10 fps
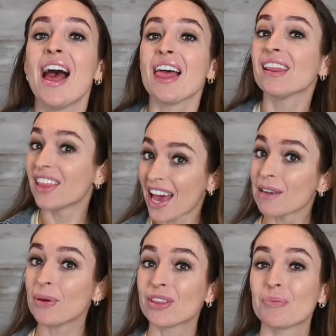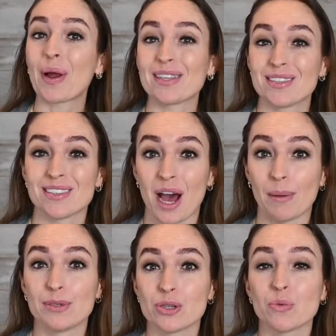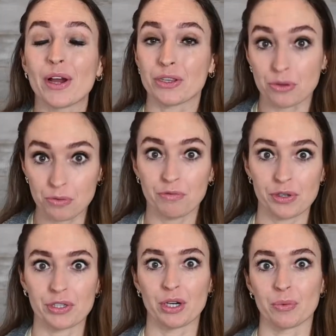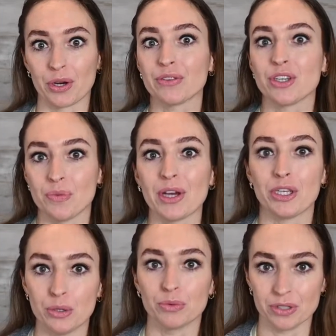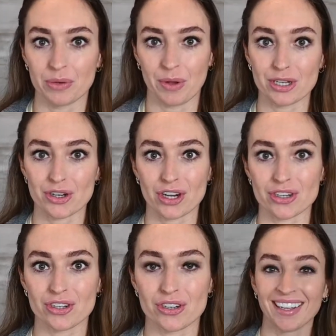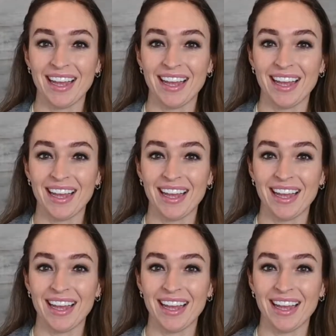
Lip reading: Then put the prices up to what you feel you're worth and what you really want to charge.